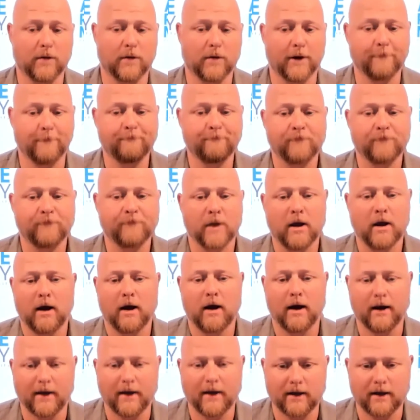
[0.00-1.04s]
But
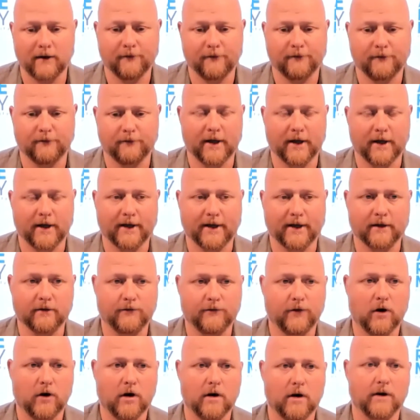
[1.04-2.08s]
if like,
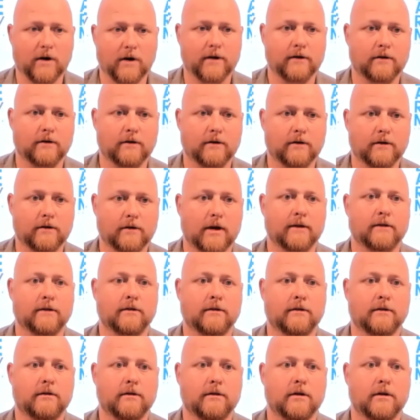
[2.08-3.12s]
as far
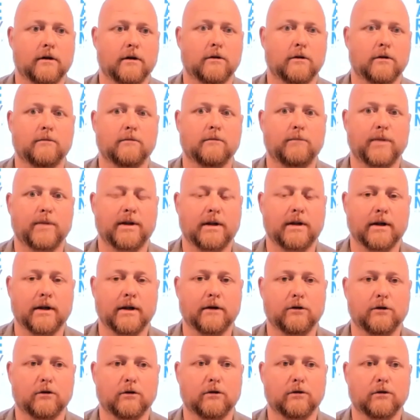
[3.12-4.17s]
as, you know,
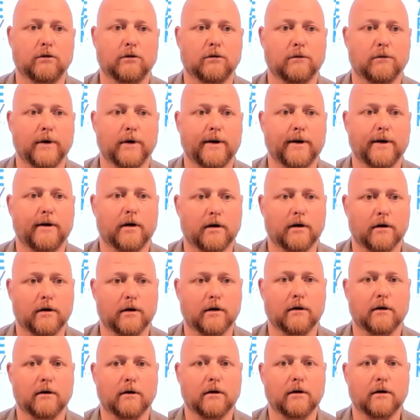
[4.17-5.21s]
potential
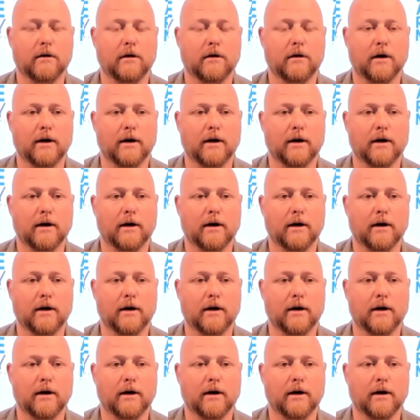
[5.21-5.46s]
return,